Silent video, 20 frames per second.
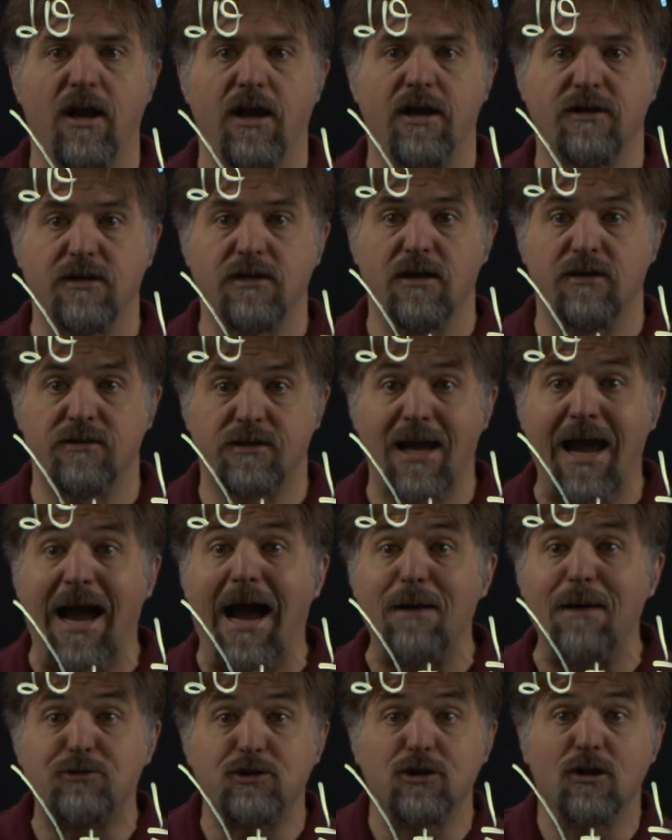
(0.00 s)
it
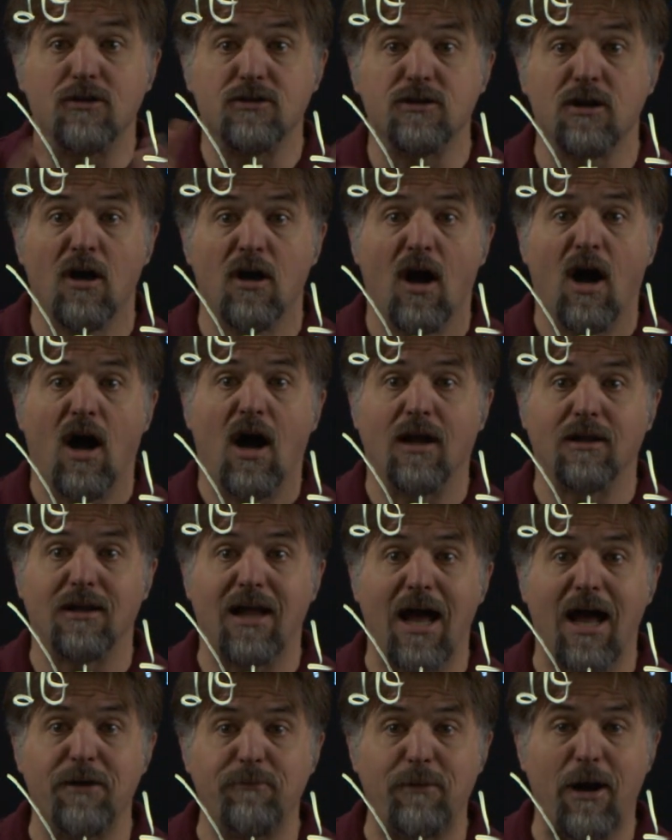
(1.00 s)
captures a
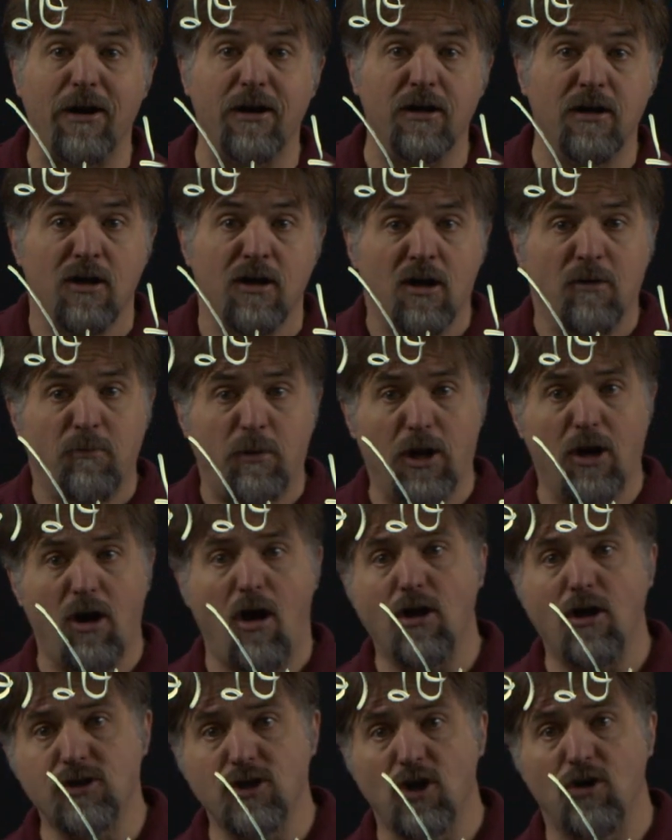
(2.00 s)
lot about it, but it
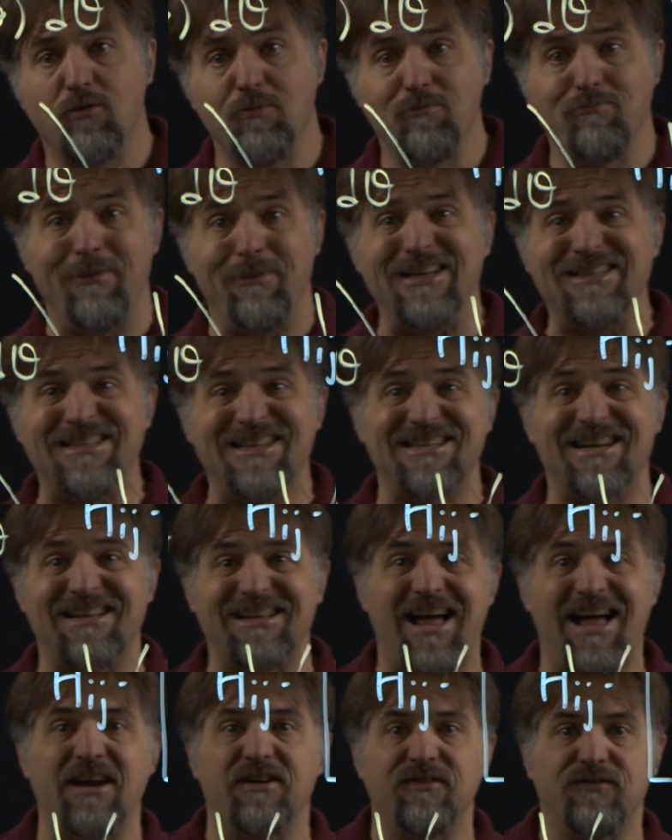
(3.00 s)
also misses a
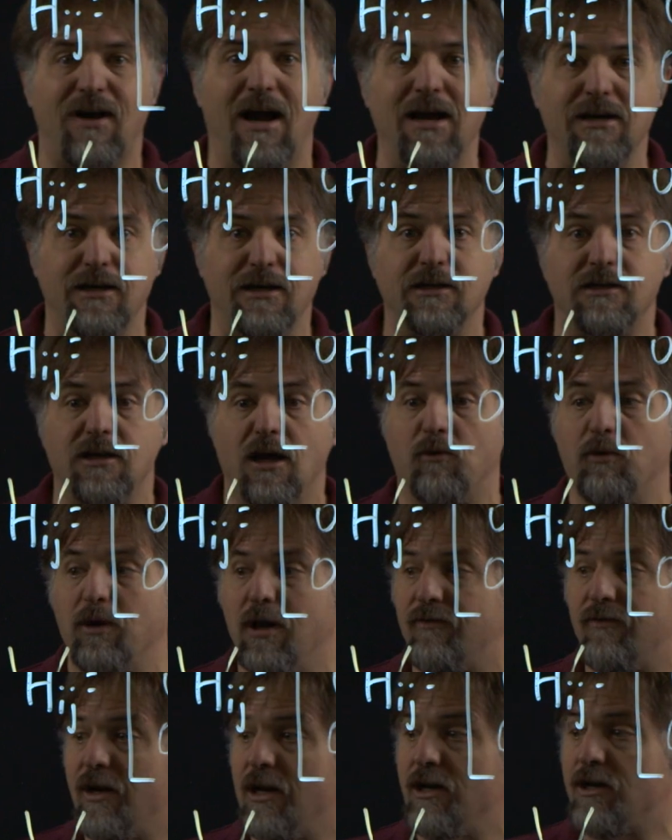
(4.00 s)
lot of fine detail. We
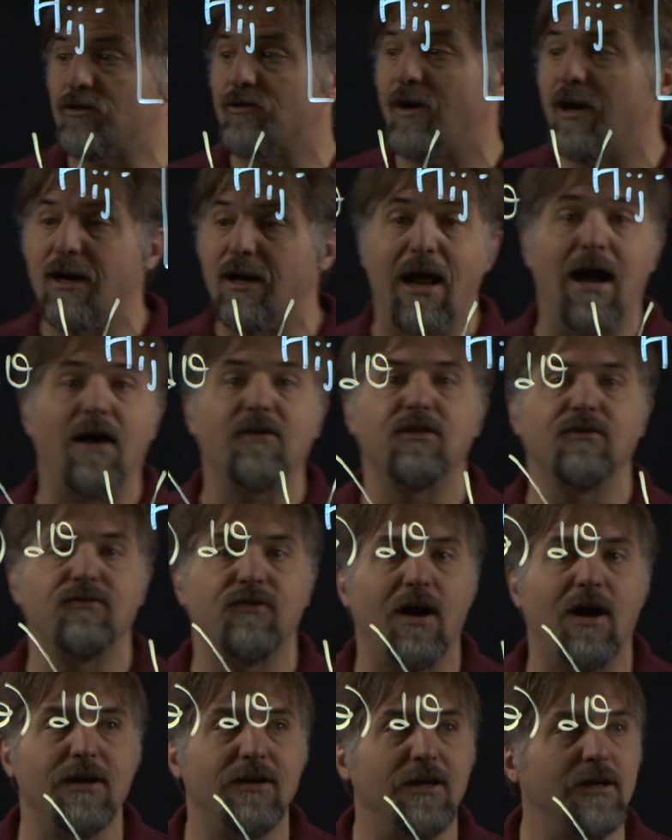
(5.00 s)
have integrated out the
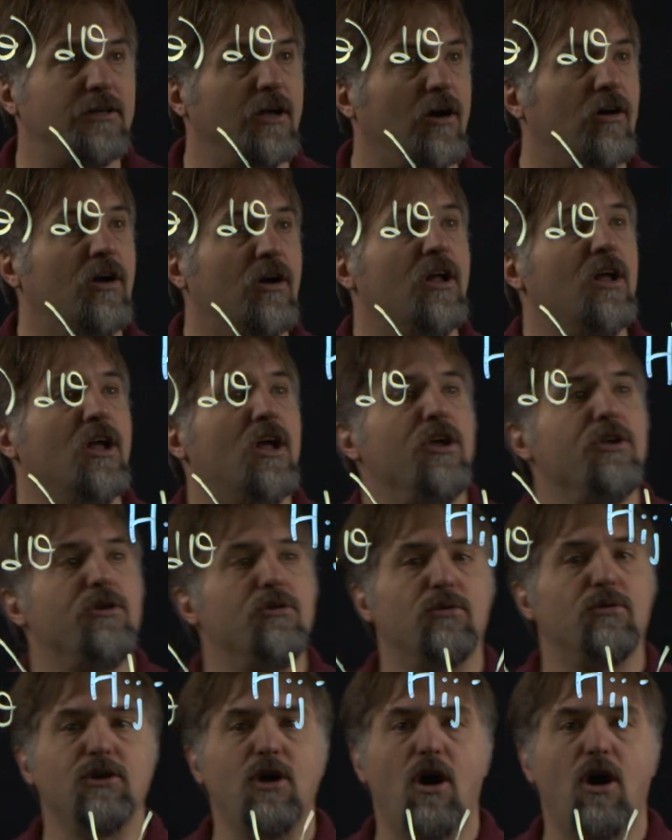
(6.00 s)
fine detail. You will